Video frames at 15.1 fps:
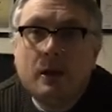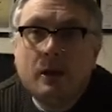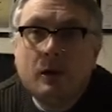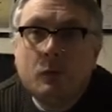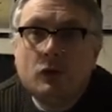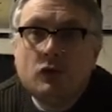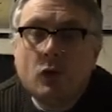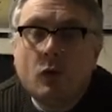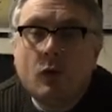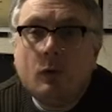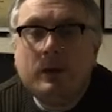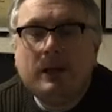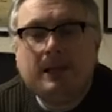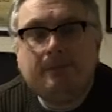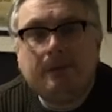which All
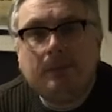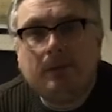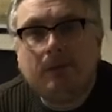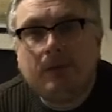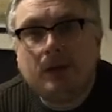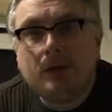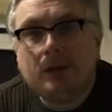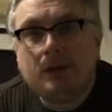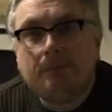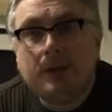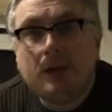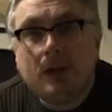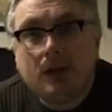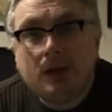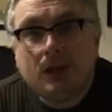Wales People First
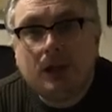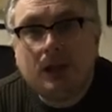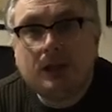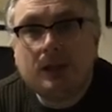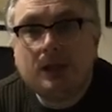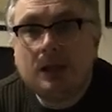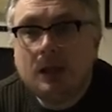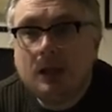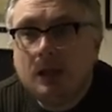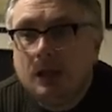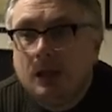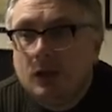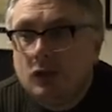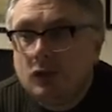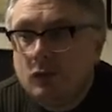purchased
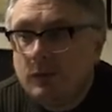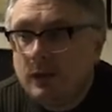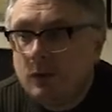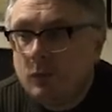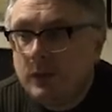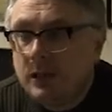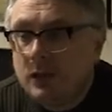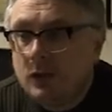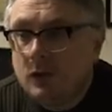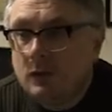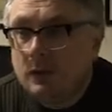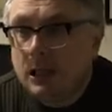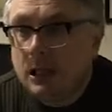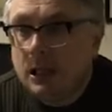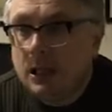so that we could
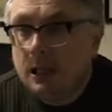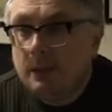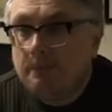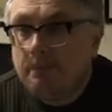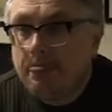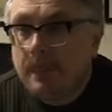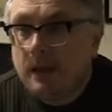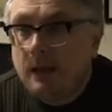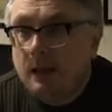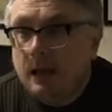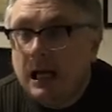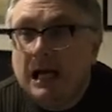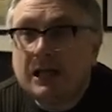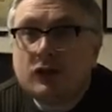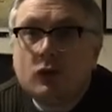
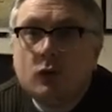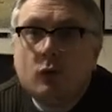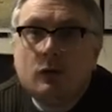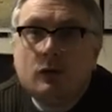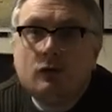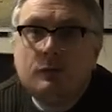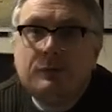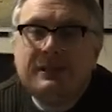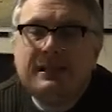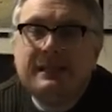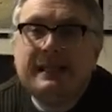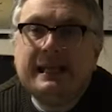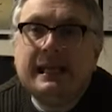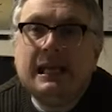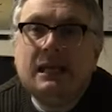ask local groups to
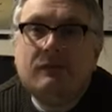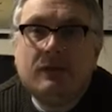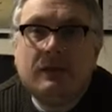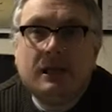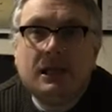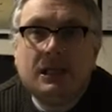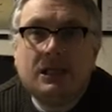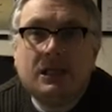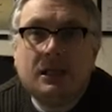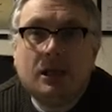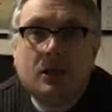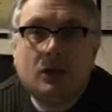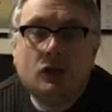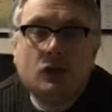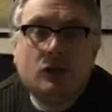deliver this
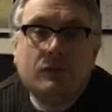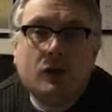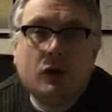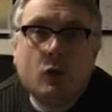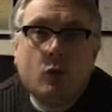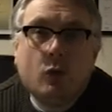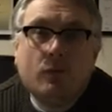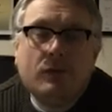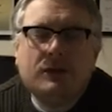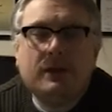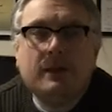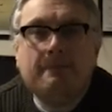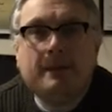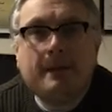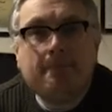during COVID to
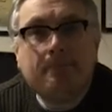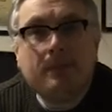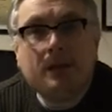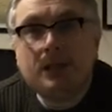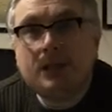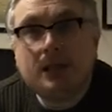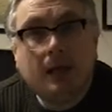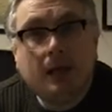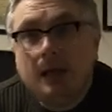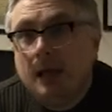the members.